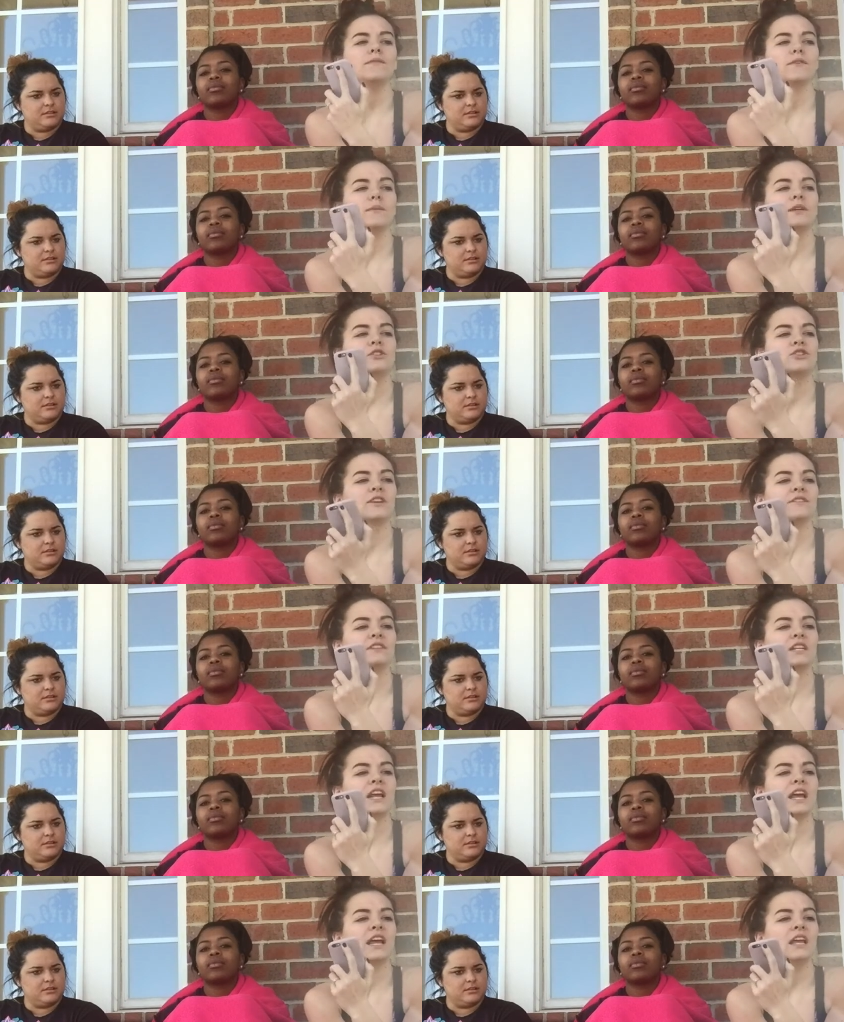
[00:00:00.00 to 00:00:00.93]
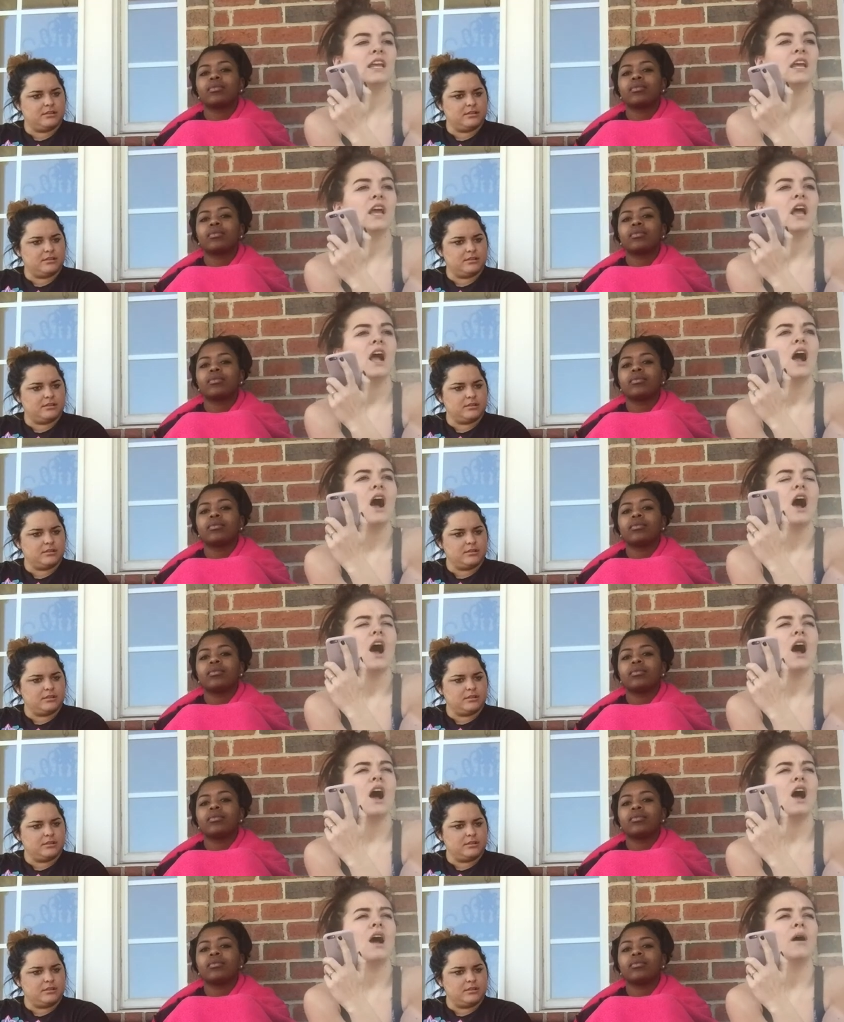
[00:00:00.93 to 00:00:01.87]
Speaker 1: in for my shift today.
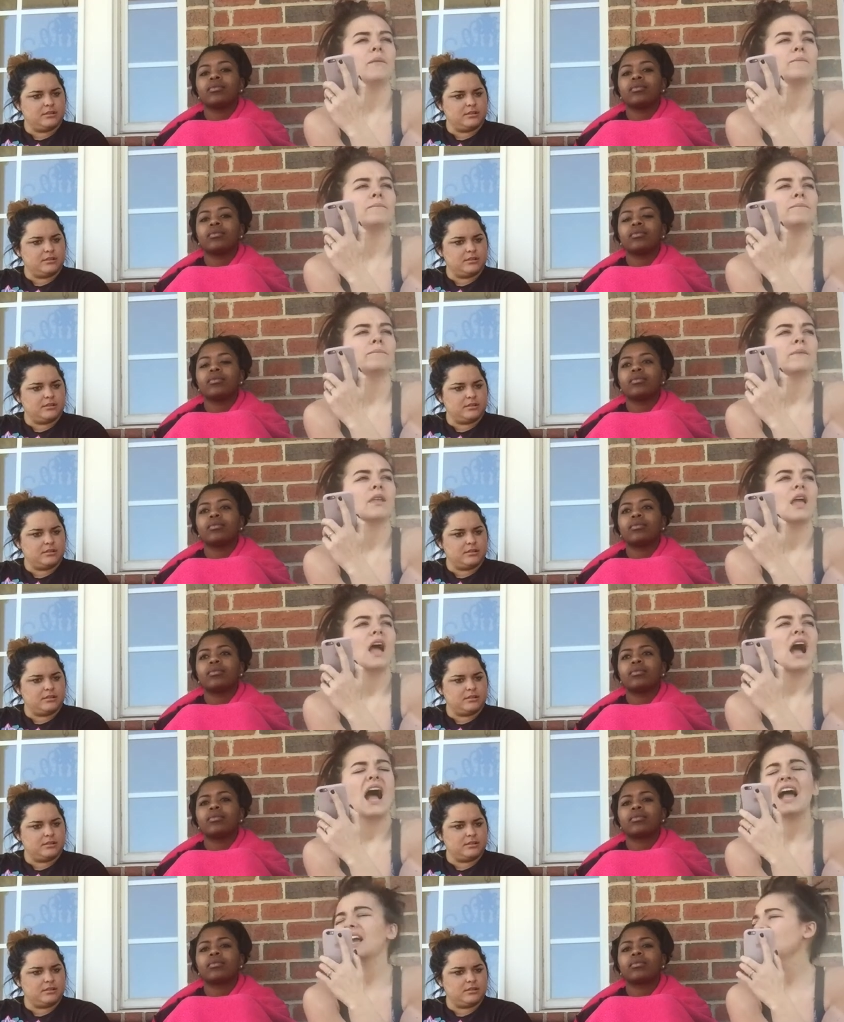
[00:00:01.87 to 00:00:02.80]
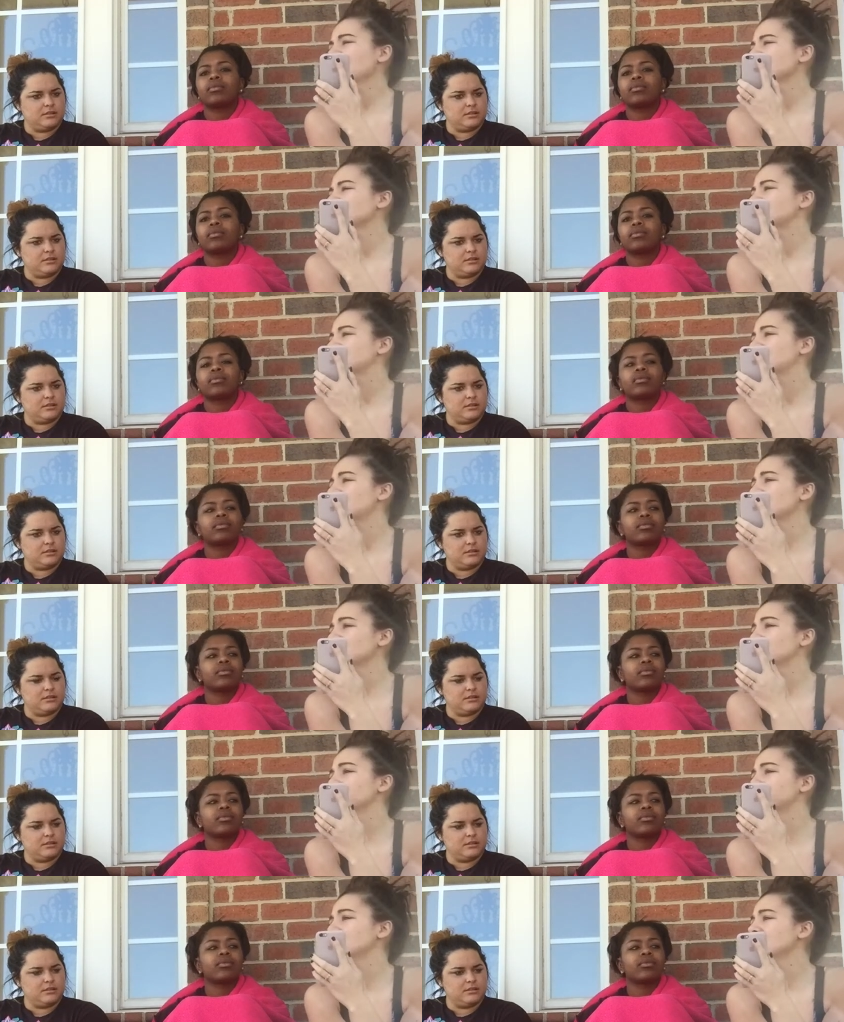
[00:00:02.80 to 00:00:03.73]
Um, I got
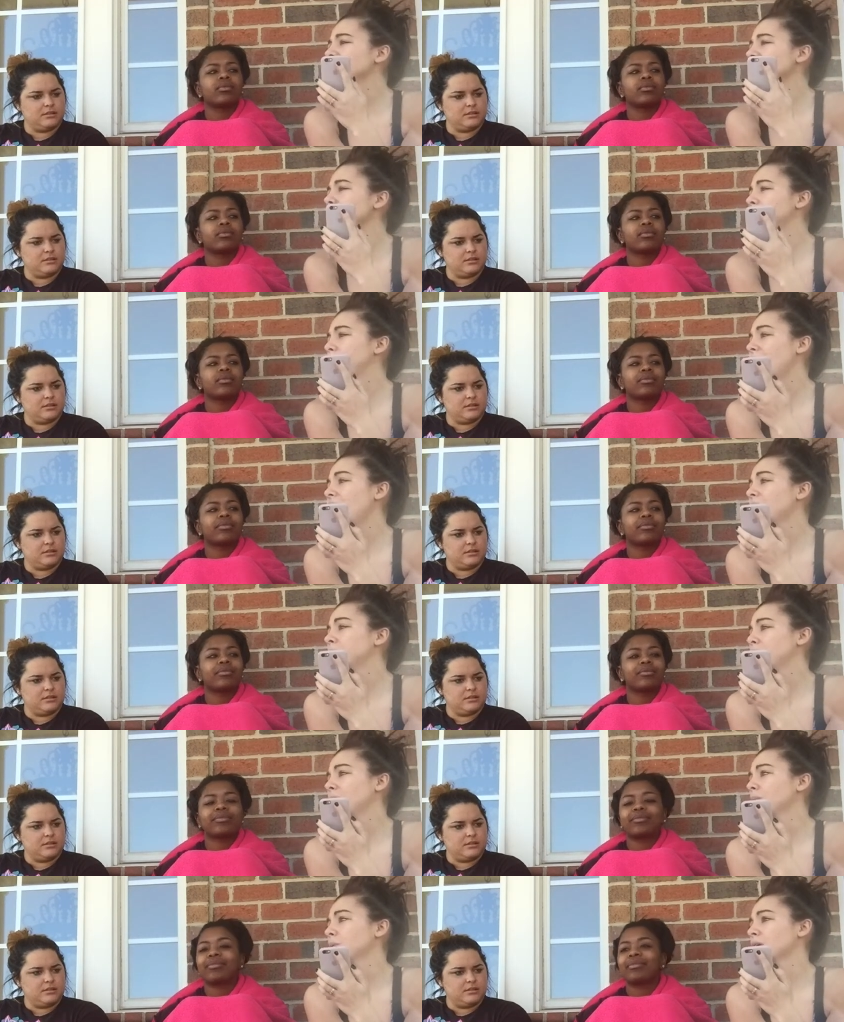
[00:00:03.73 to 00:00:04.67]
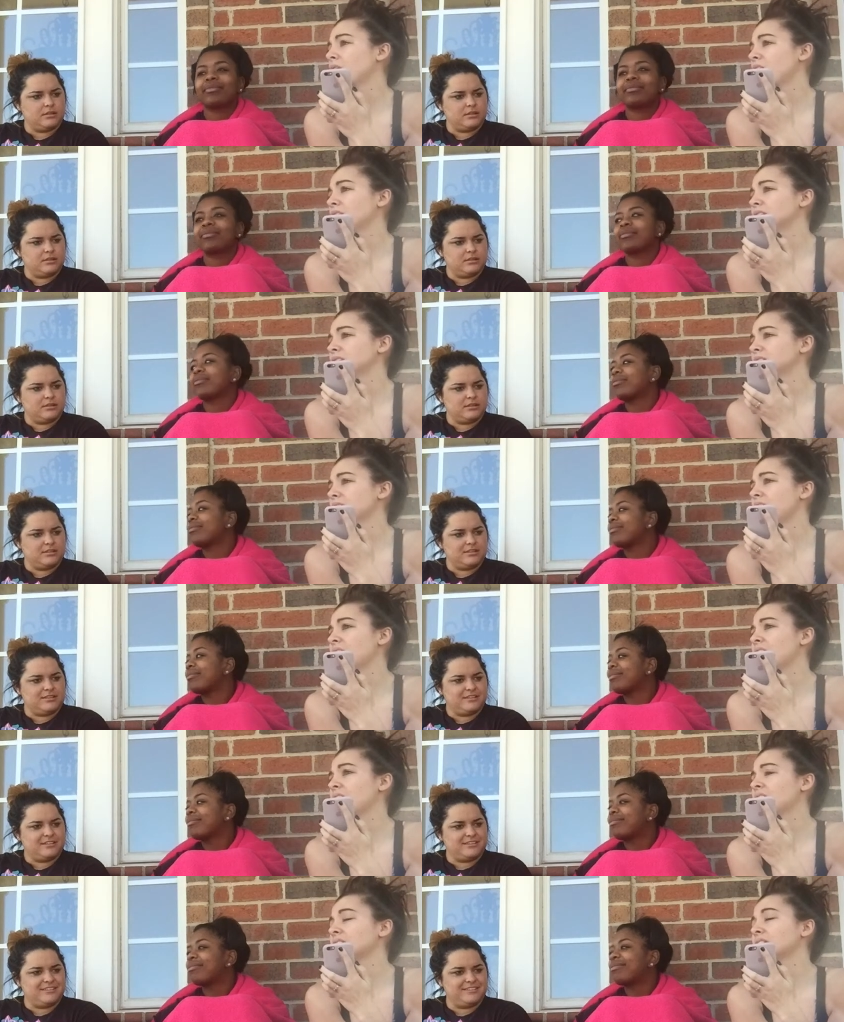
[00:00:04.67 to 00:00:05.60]
six really bad paper cuts,
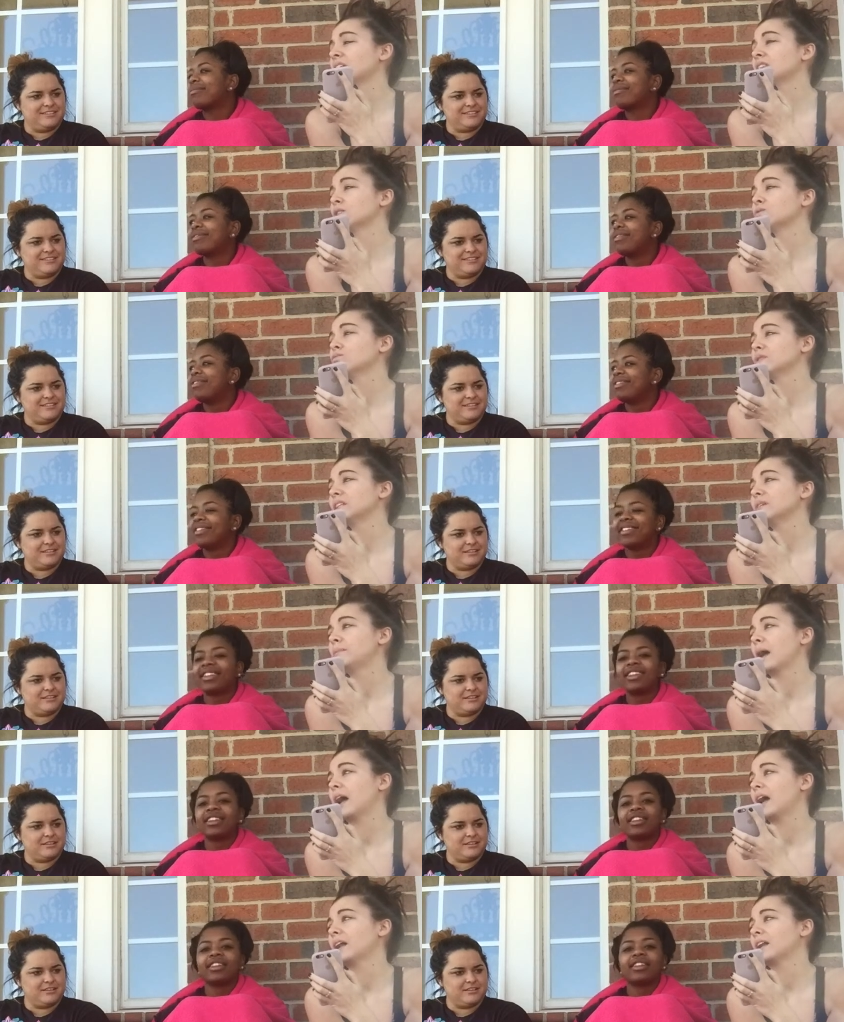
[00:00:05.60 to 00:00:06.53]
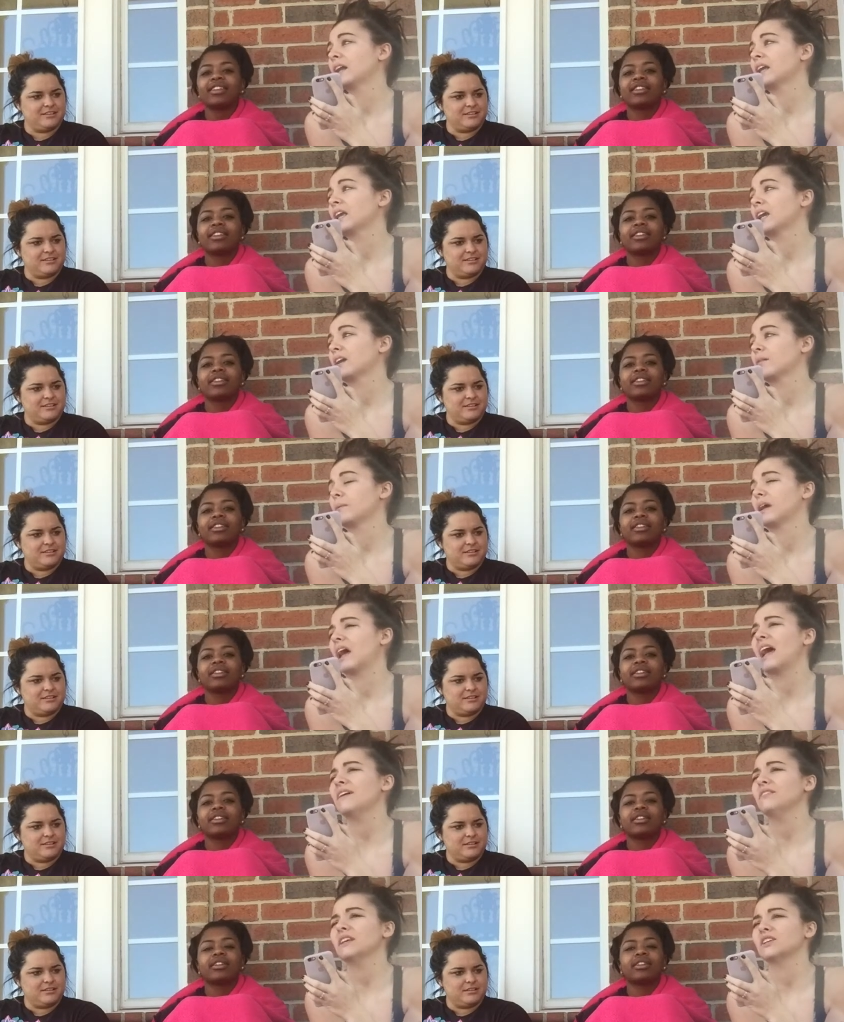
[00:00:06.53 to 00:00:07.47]
and like they're really bad, and I can't come in.
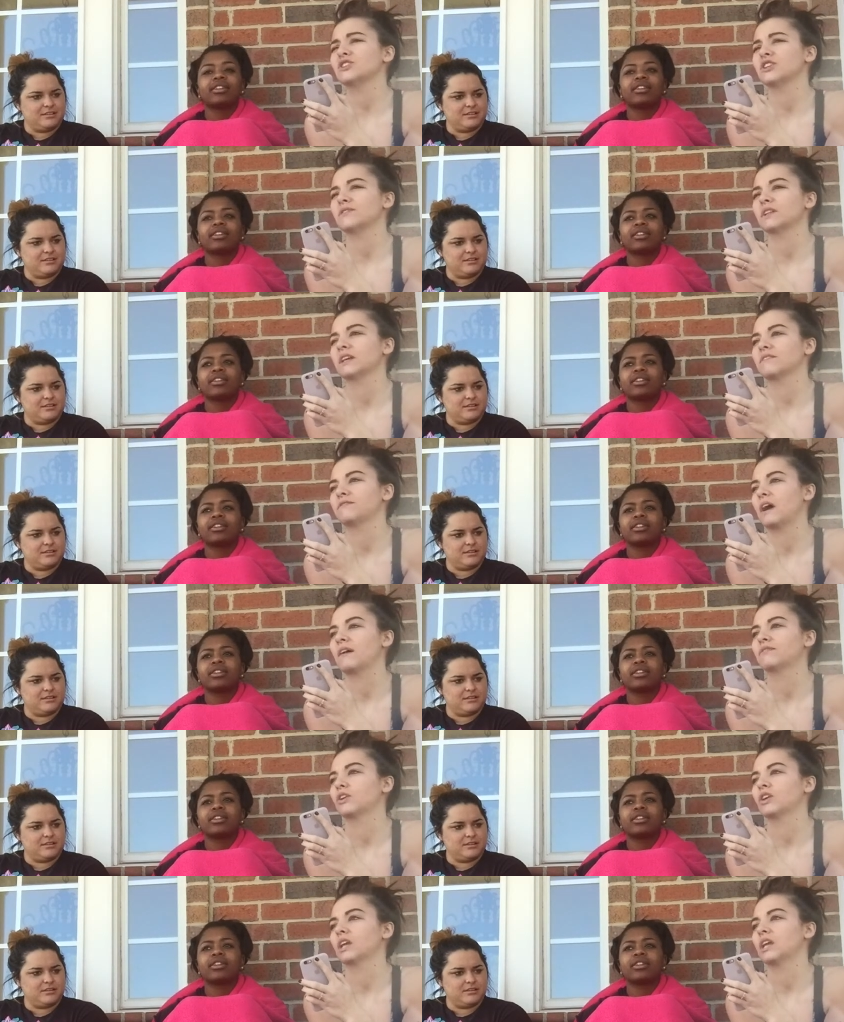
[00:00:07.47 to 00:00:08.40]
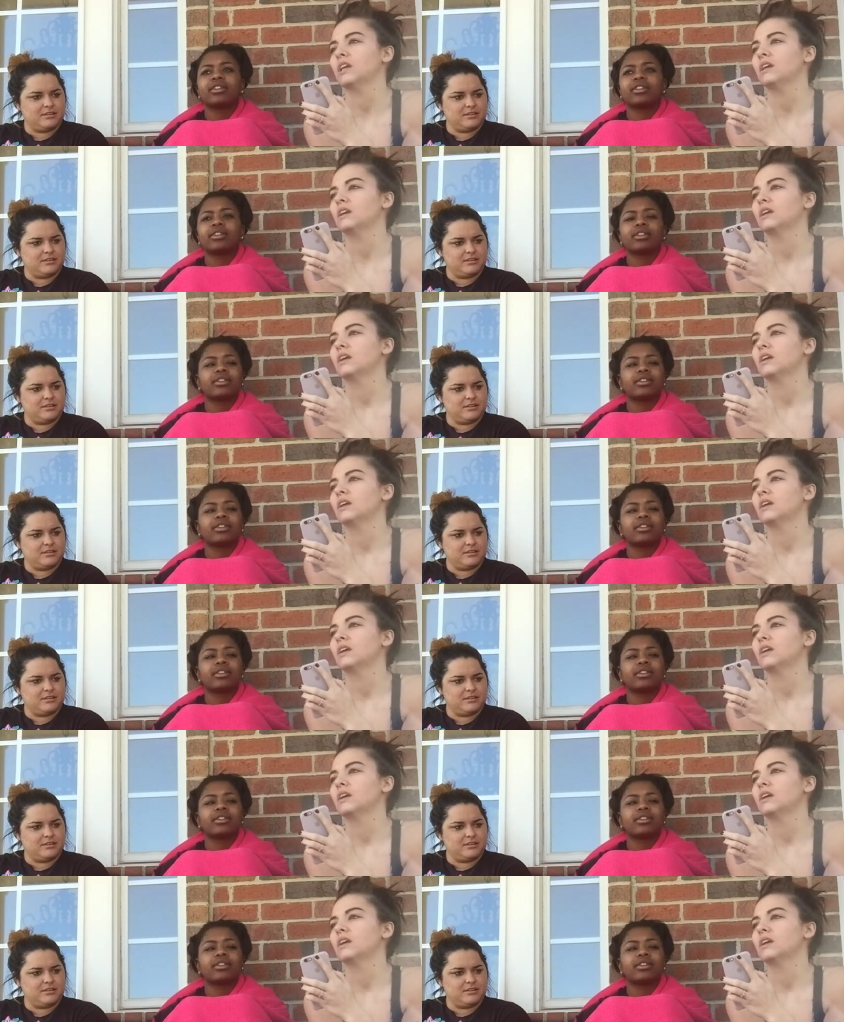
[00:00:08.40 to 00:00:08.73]
I have like a shift at like 5:30.